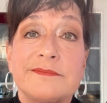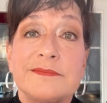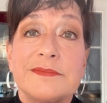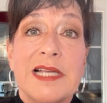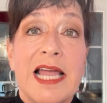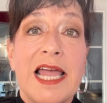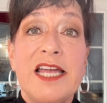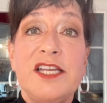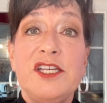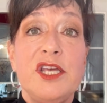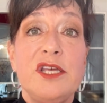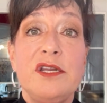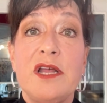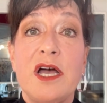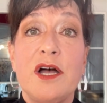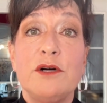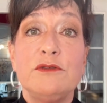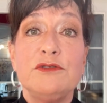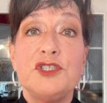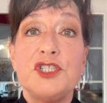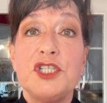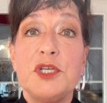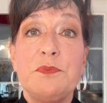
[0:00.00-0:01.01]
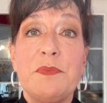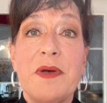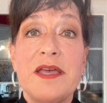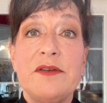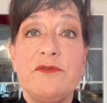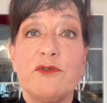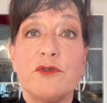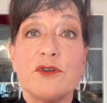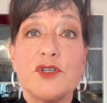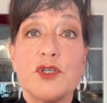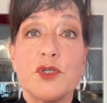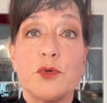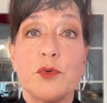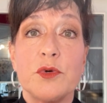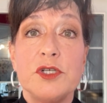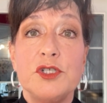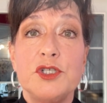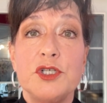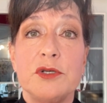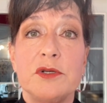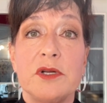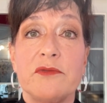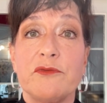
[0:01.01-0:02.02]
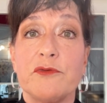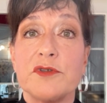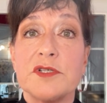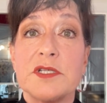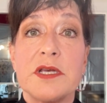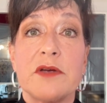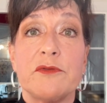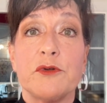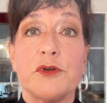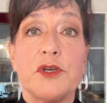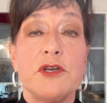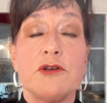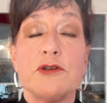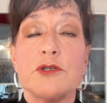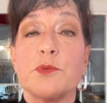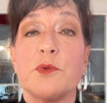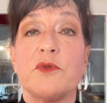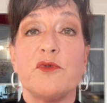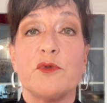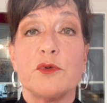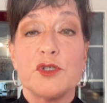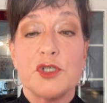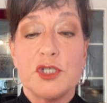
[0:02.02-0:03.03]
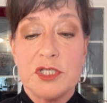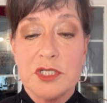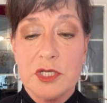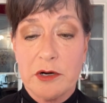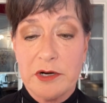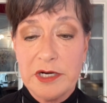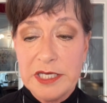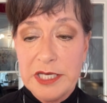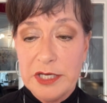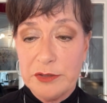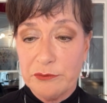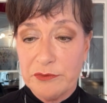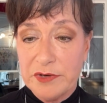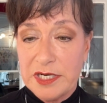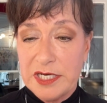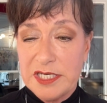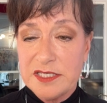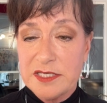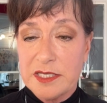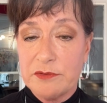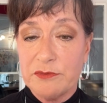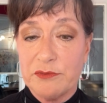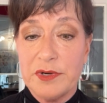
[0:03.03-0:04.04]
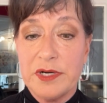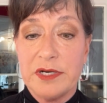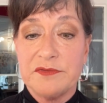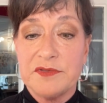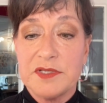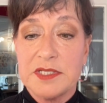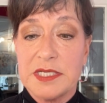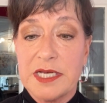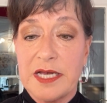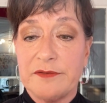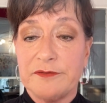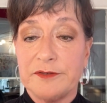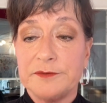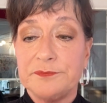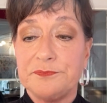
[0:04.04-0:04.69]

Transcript: And she paid for a storage unit for several years before she started getting rid of stuff.